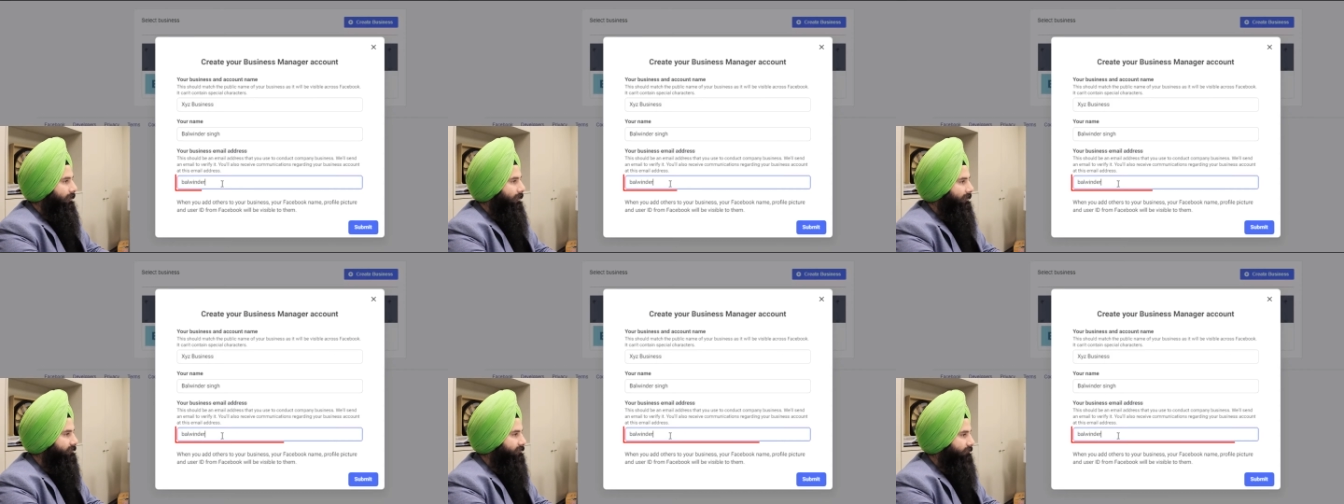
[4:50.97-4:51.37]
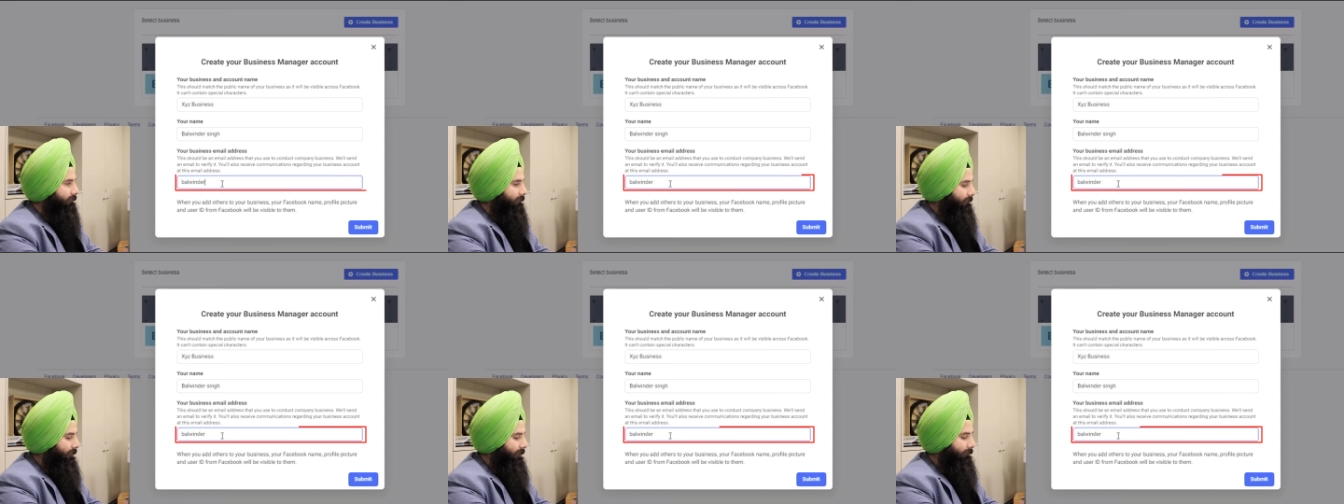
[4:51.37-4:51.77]
like
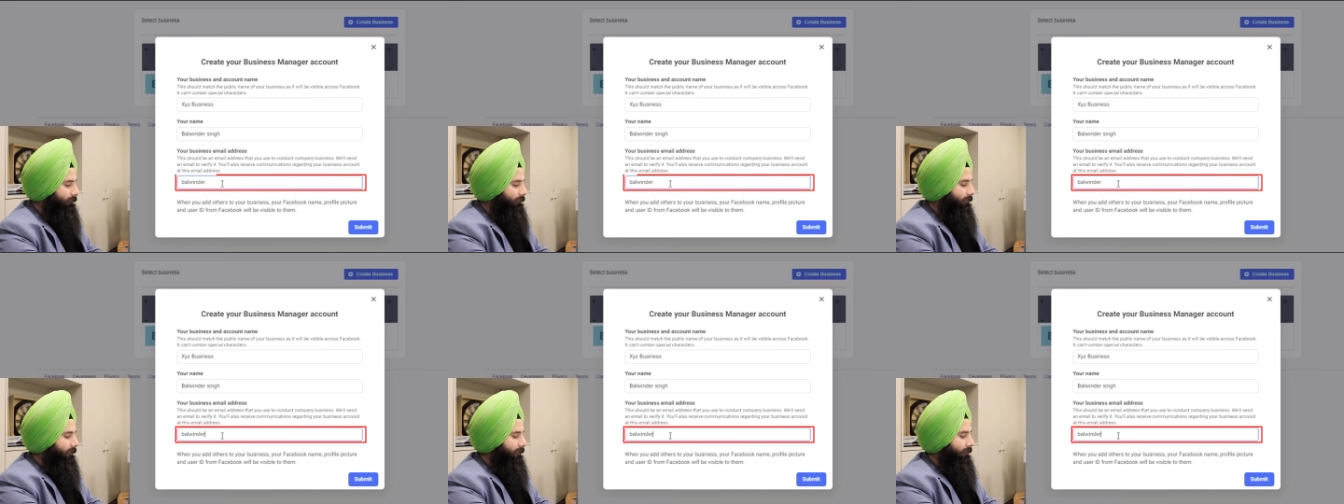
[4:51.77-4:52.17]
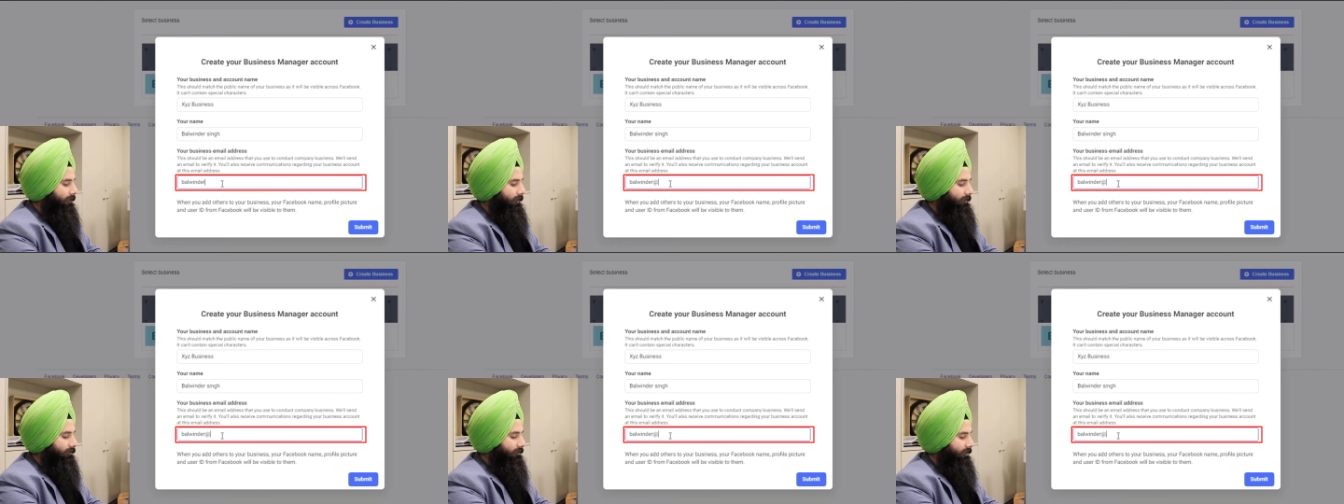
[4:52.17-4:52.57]

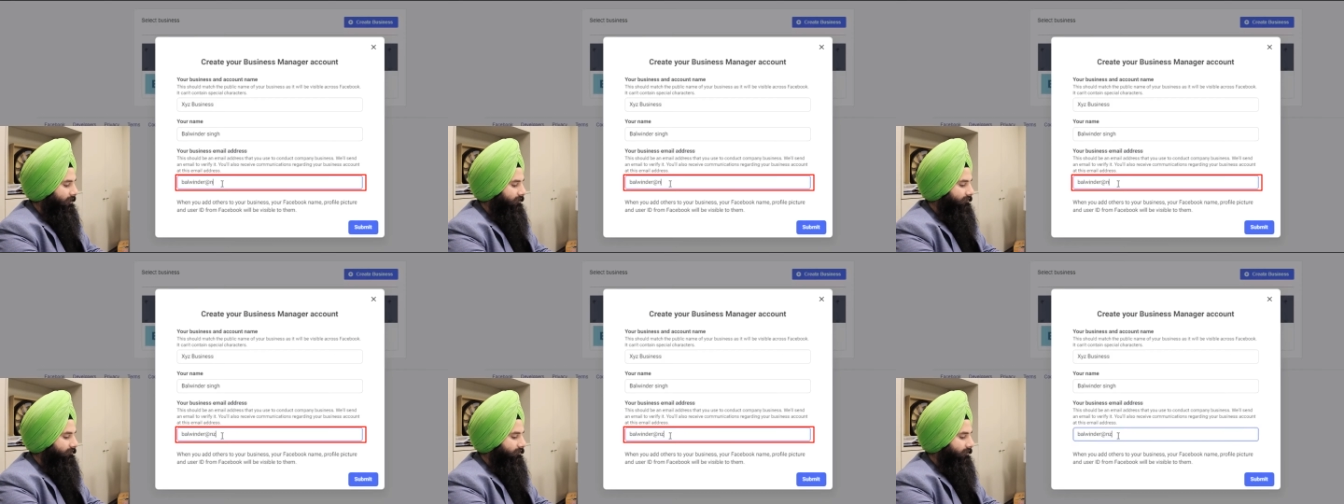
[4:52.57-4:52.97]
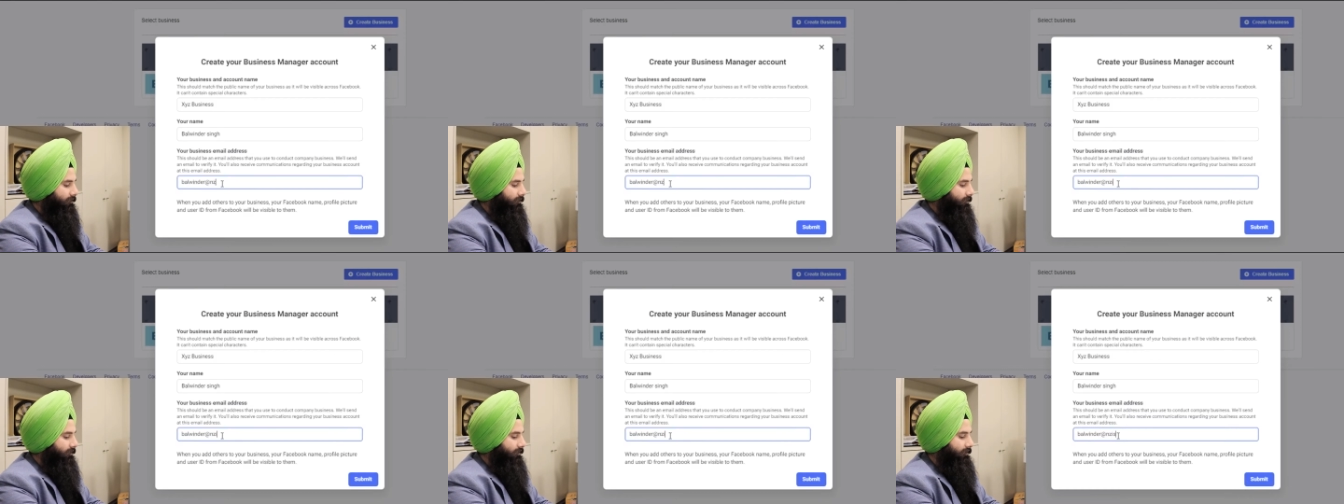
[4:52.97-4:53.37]

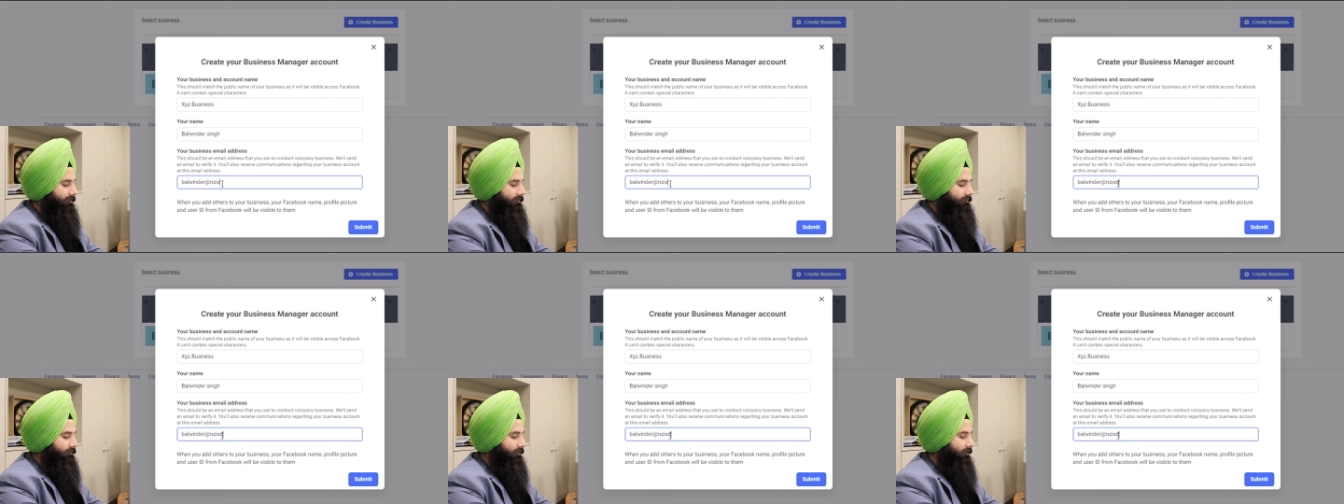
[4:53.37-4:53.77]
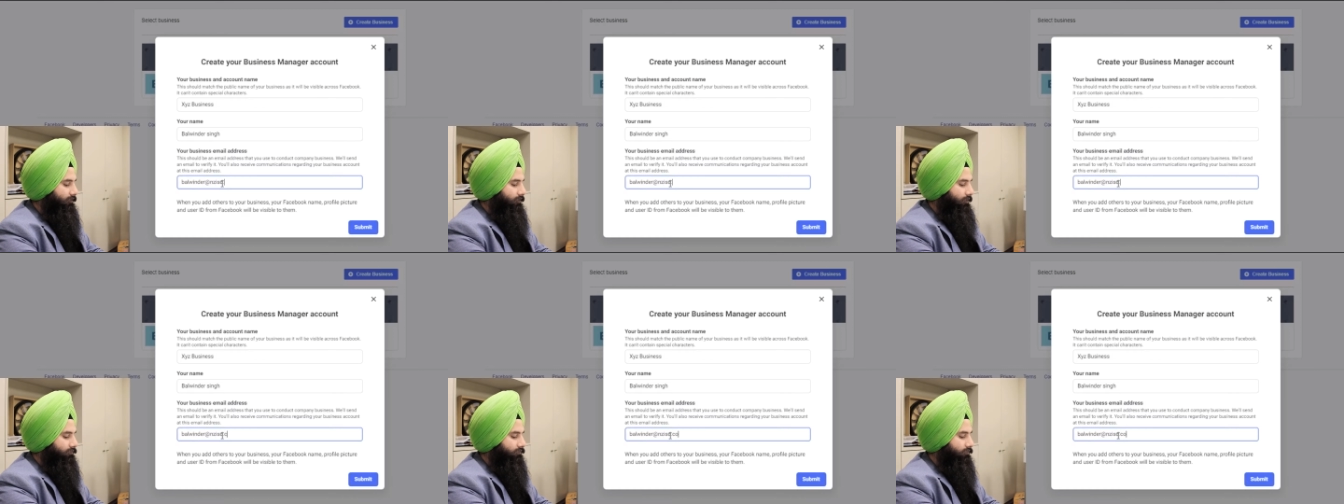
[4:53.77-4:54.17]

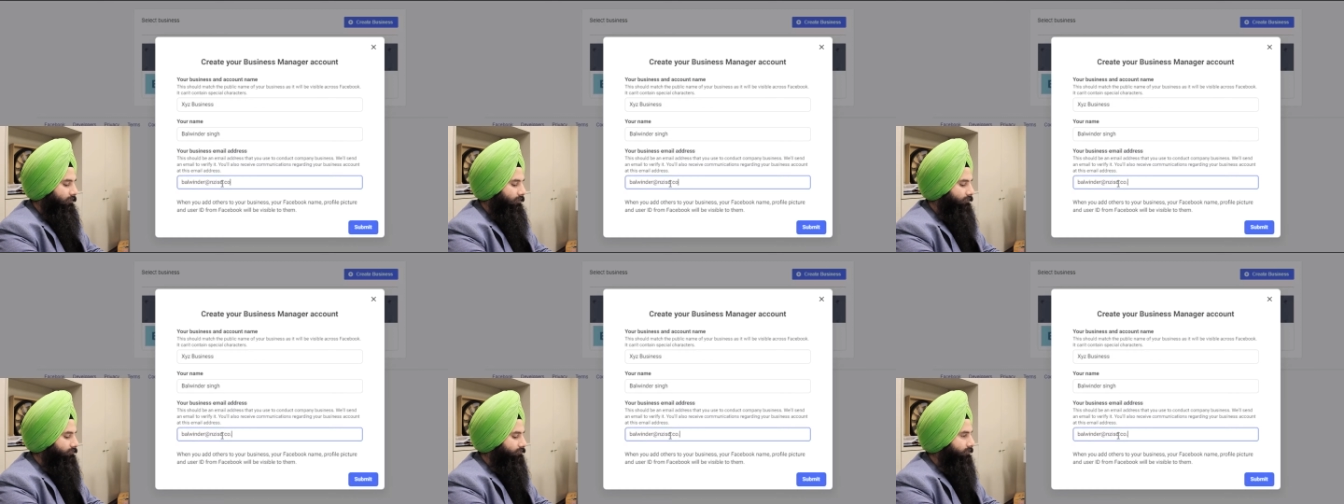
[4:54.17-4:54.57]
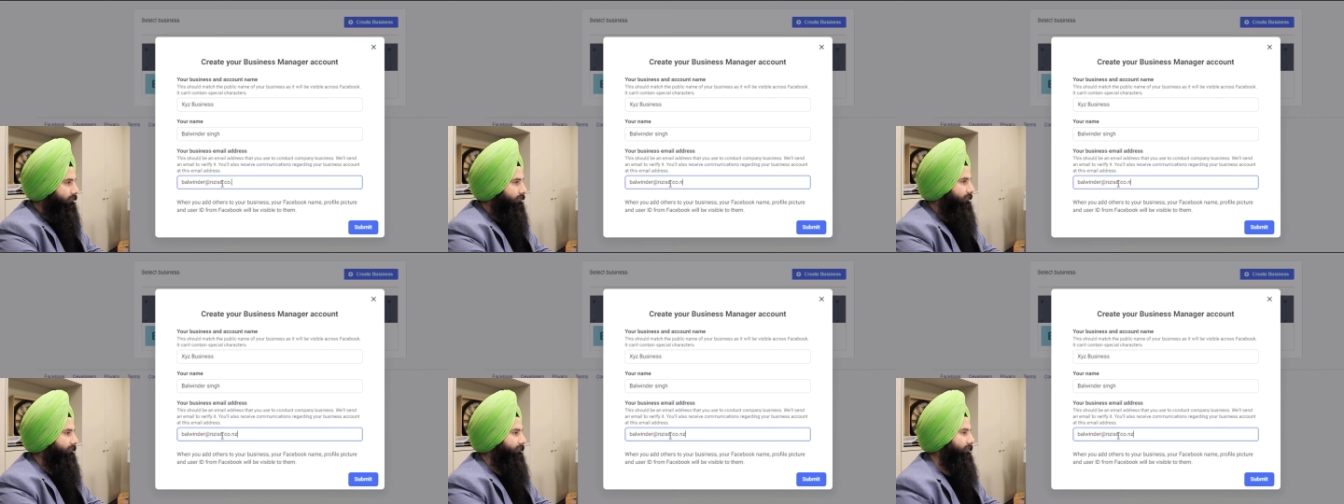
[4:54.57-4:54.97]

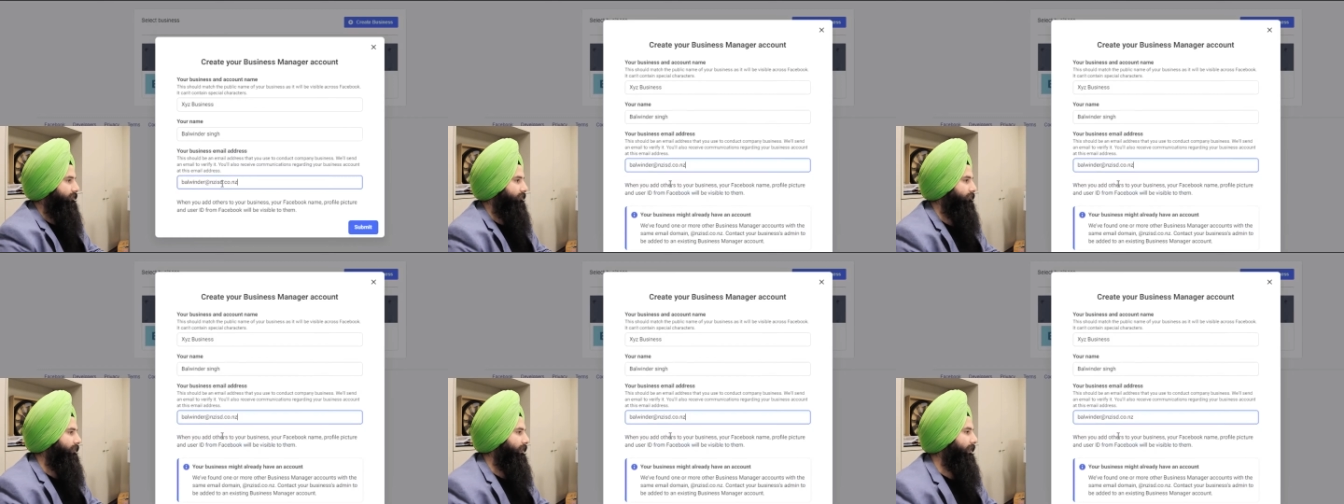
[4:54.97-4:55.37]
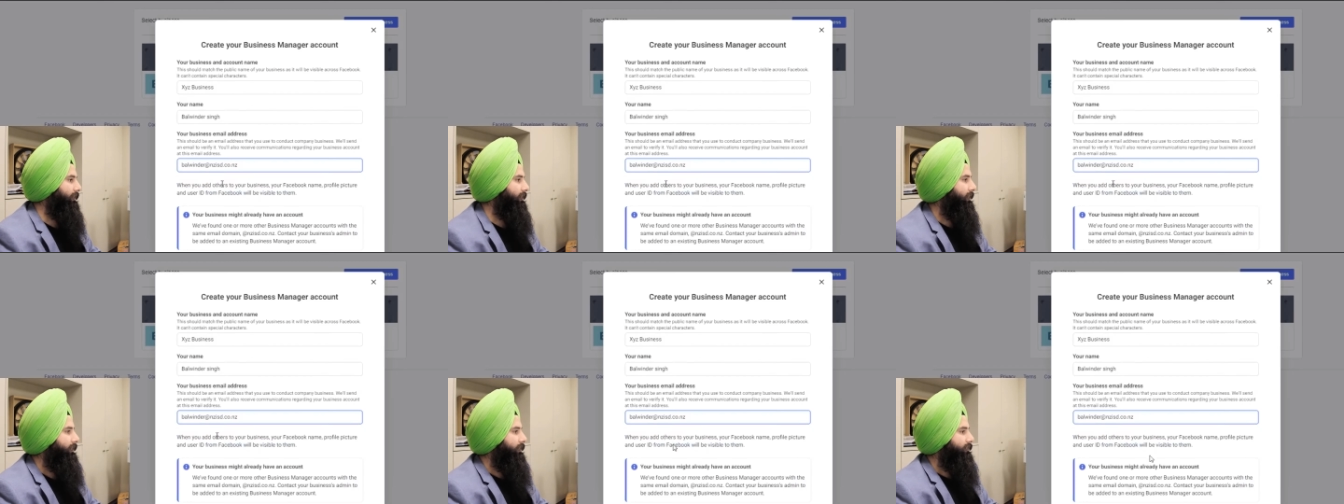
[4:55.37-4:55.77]
jimmy@balwinder8nzist.co.nz,
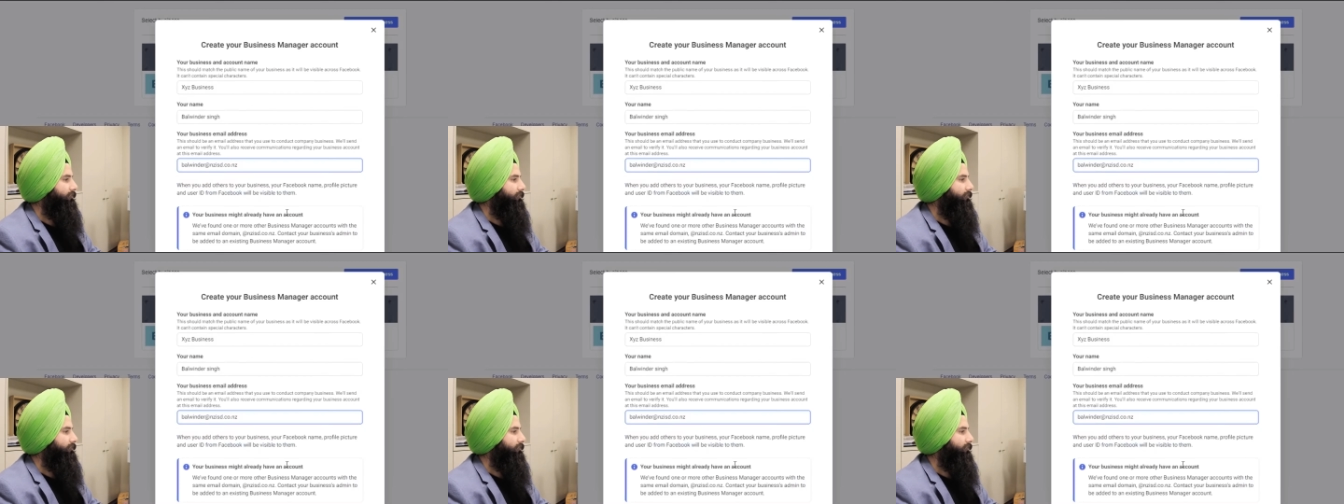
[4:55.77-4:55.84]
right?